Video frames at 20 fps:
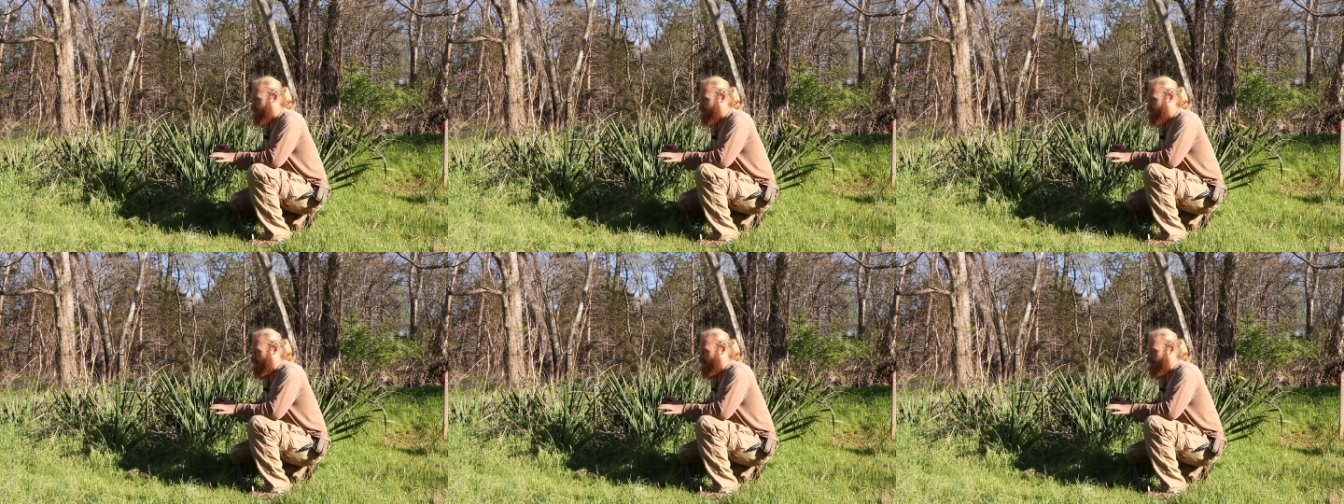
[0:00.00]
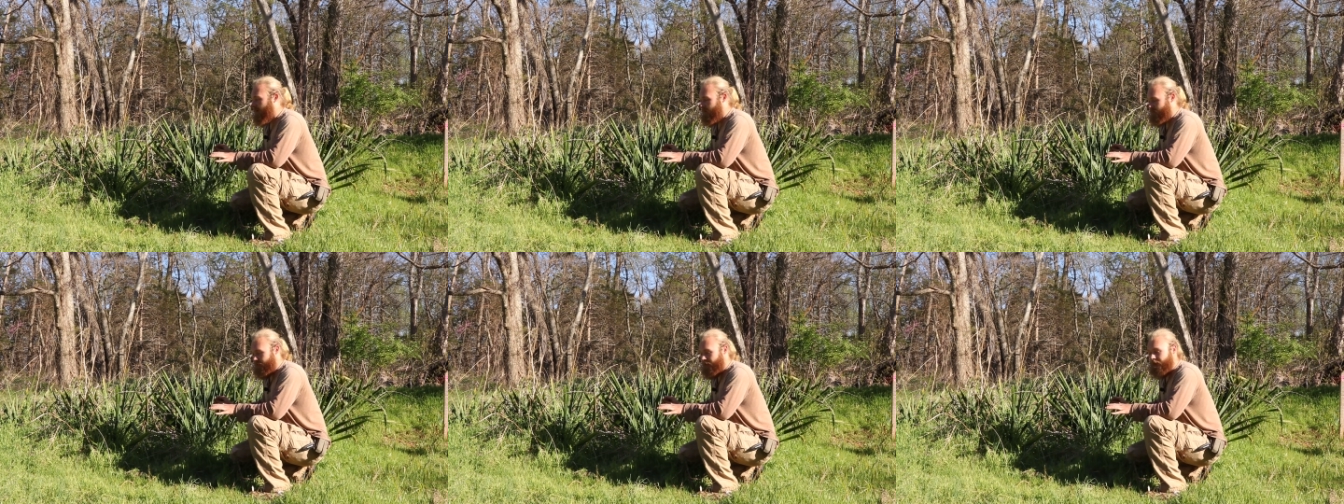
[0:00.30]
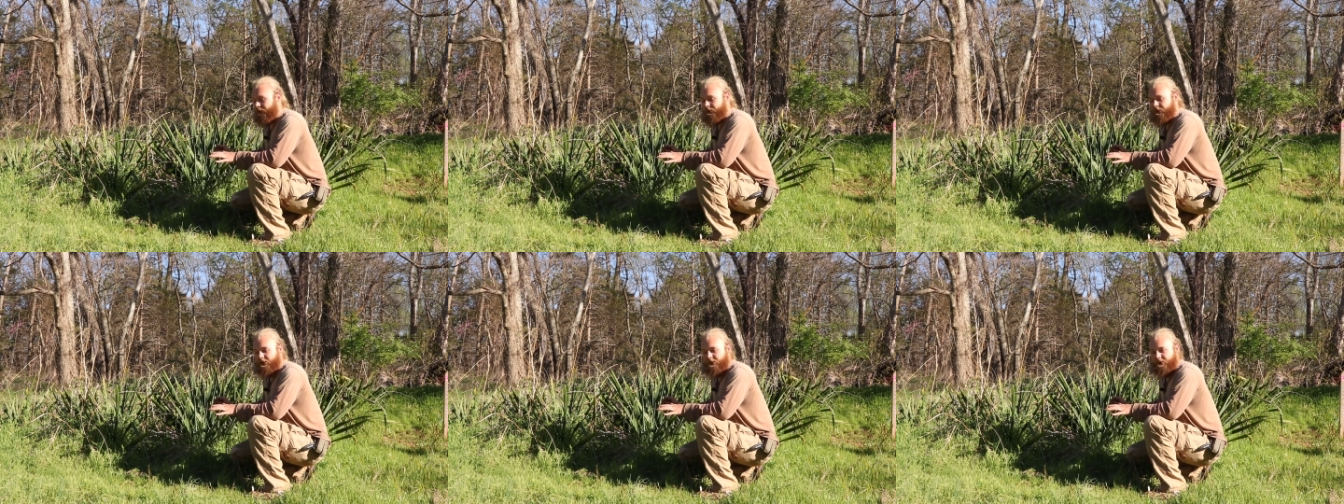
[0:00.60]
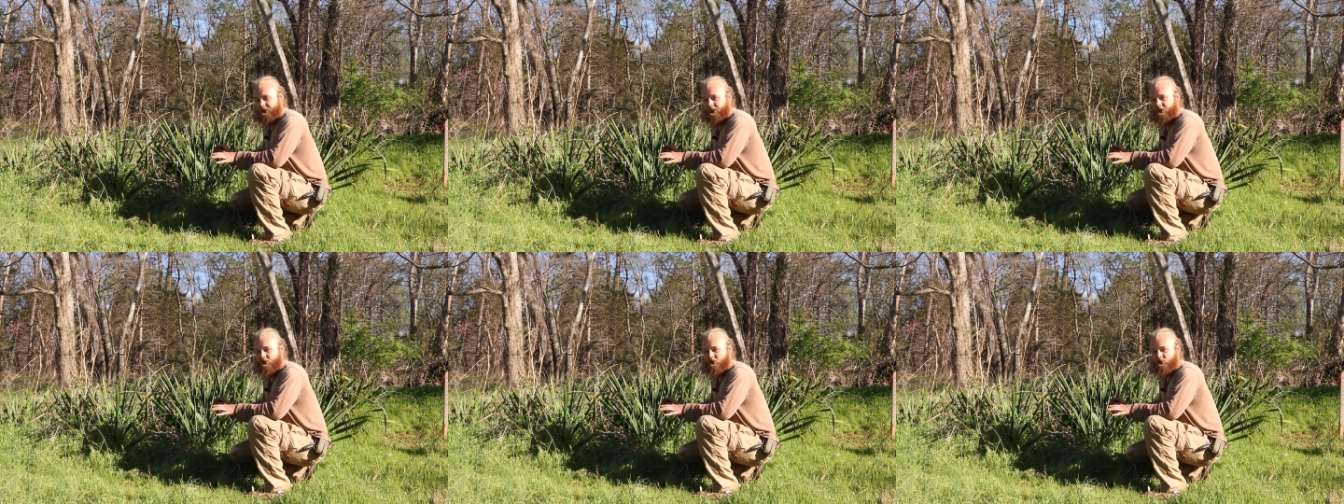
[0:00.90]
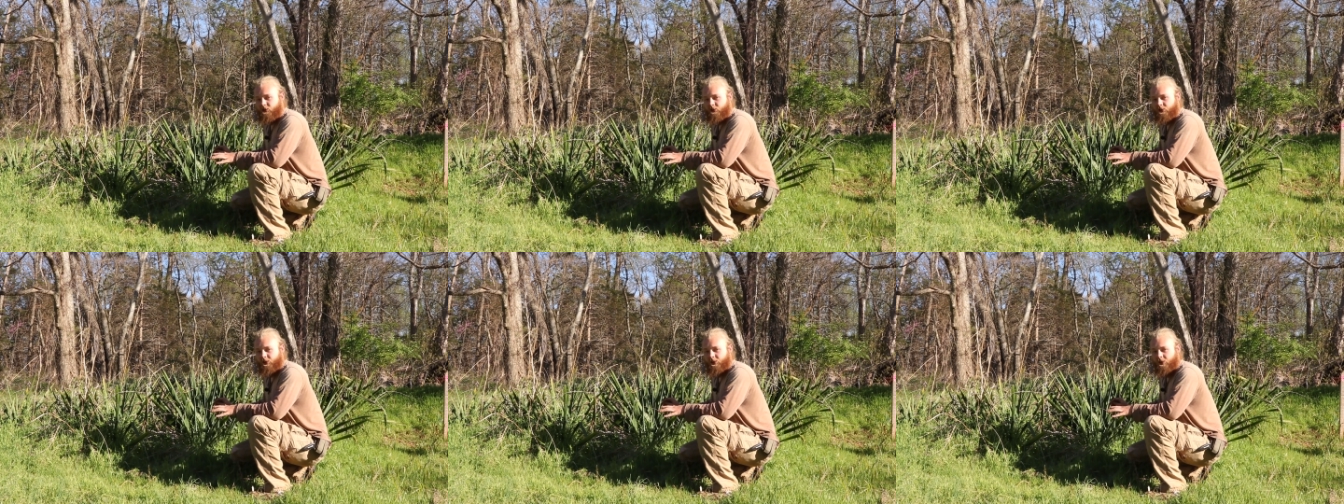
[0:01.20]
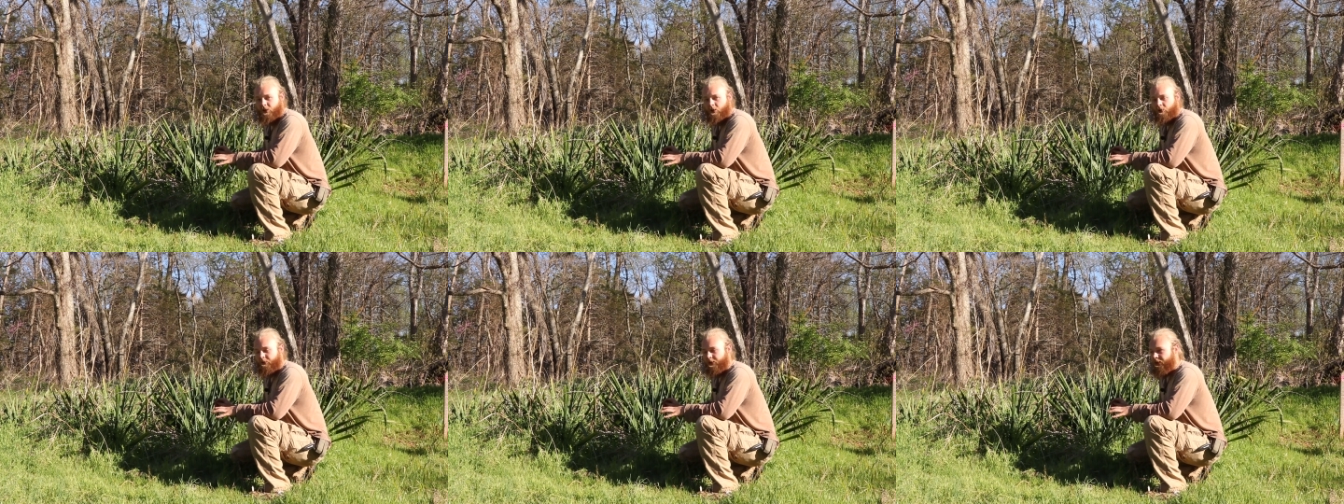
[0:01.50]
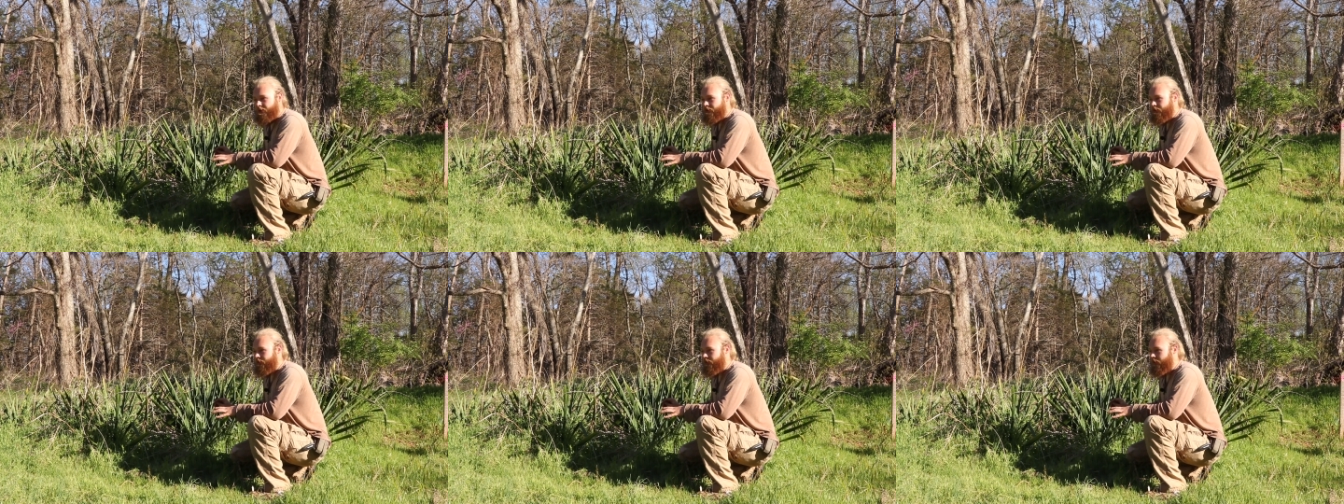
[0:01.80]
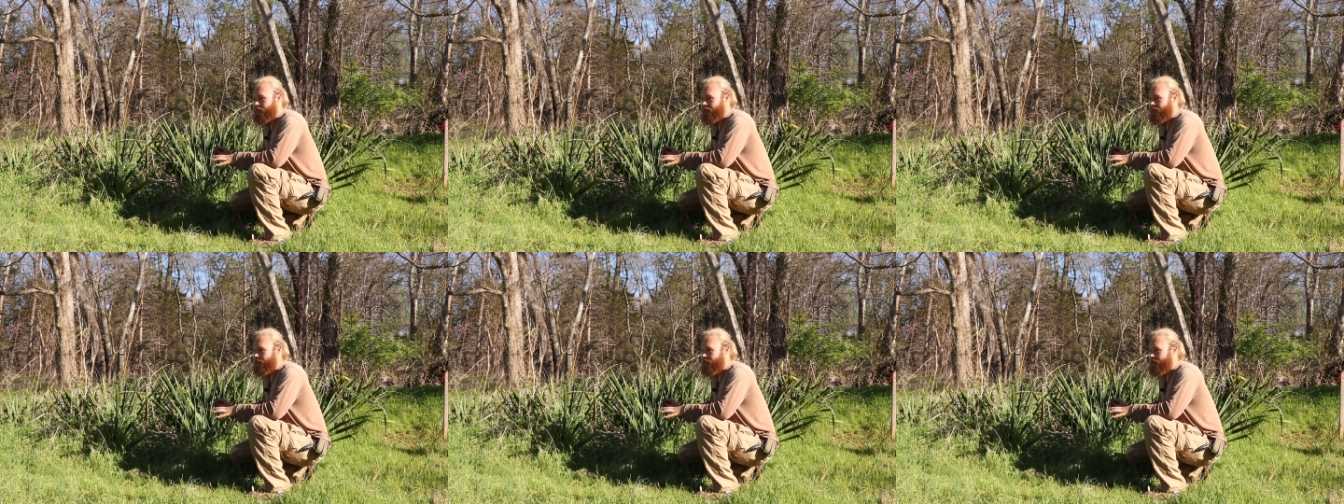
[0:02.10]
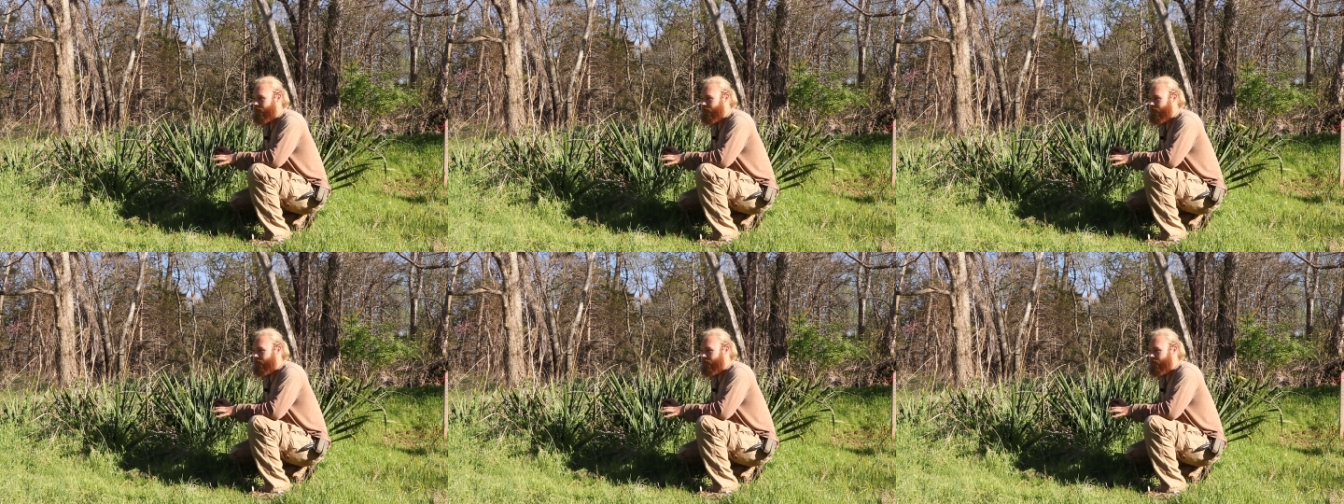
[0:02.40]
very rarely occasionally, around uh,